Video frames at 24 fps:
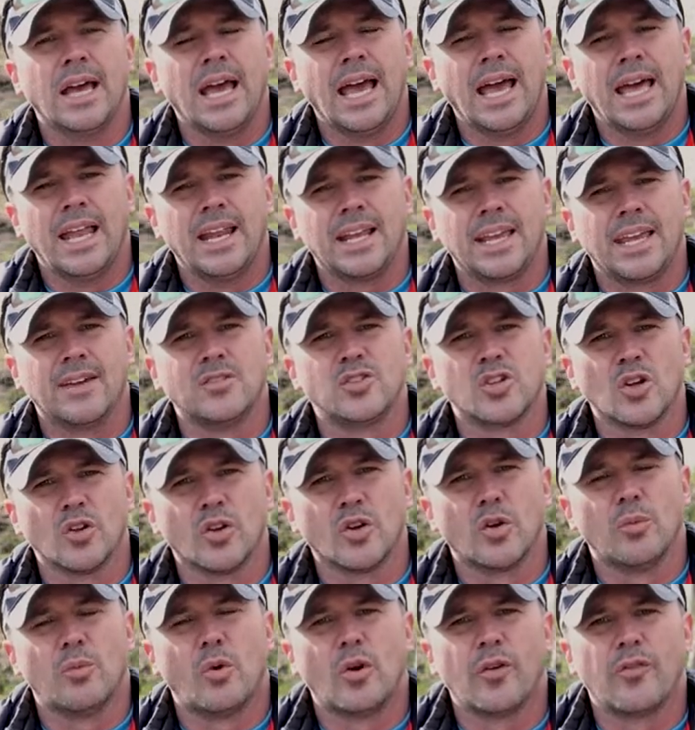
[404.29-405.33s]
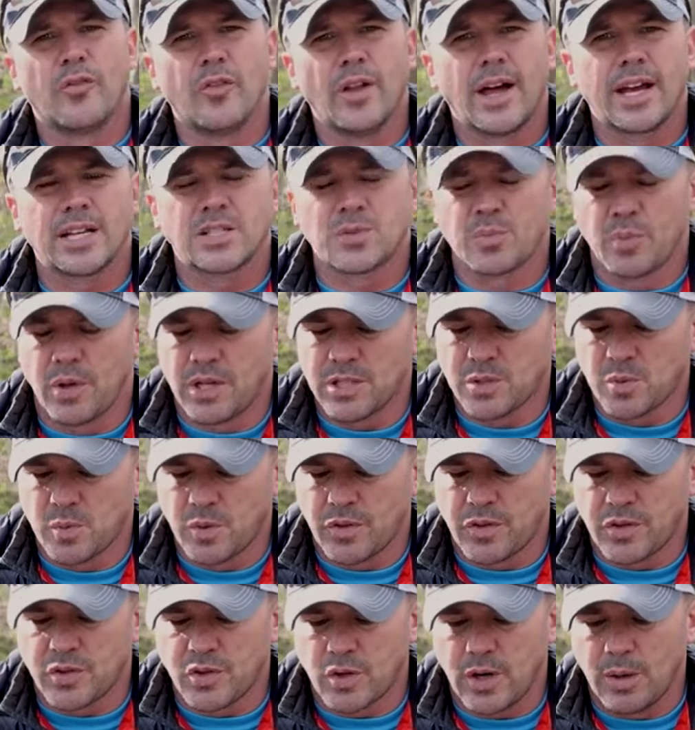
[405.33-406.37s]
and it gives you a little more flex plus
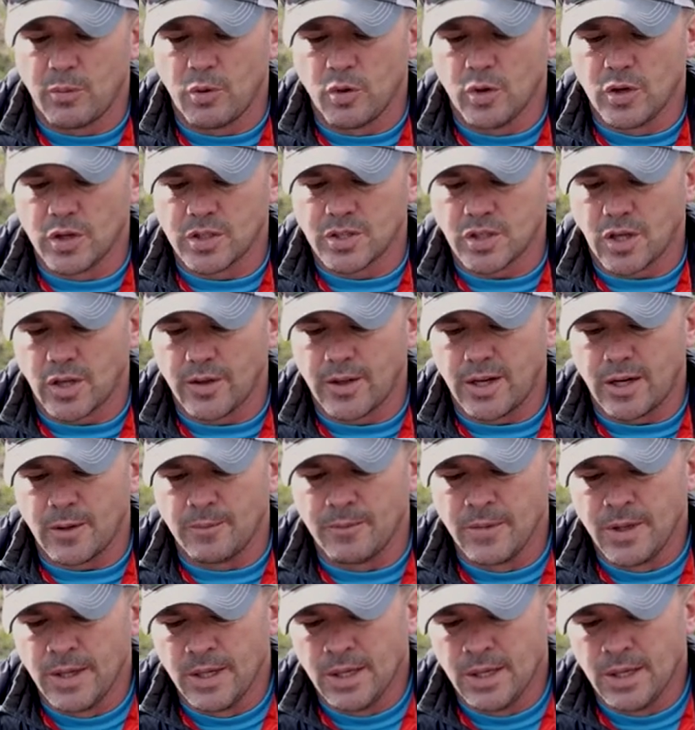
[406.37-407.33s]
with the treble hooks on there